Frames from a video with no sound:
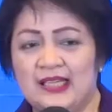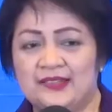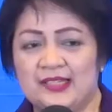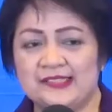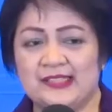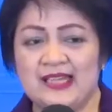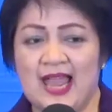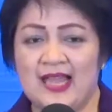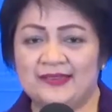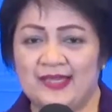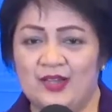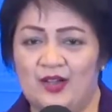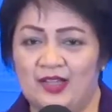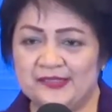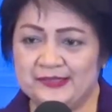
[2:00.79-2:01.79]
It is an
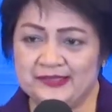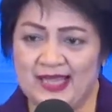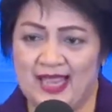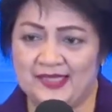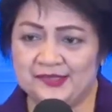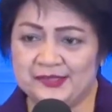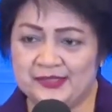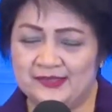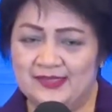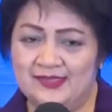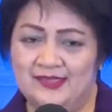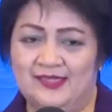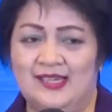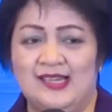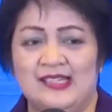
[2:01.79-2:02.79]
antioxidant.
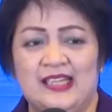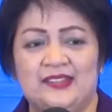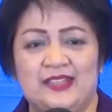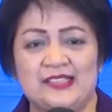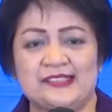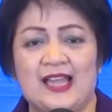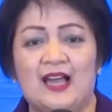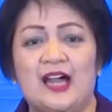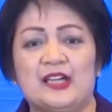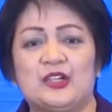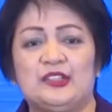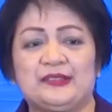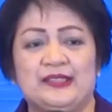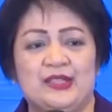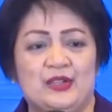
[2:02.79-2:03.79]
It is a
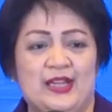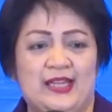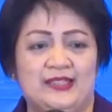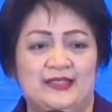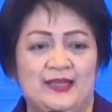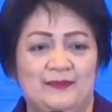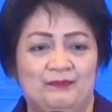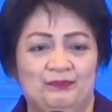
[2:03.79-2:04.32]
carotenoid.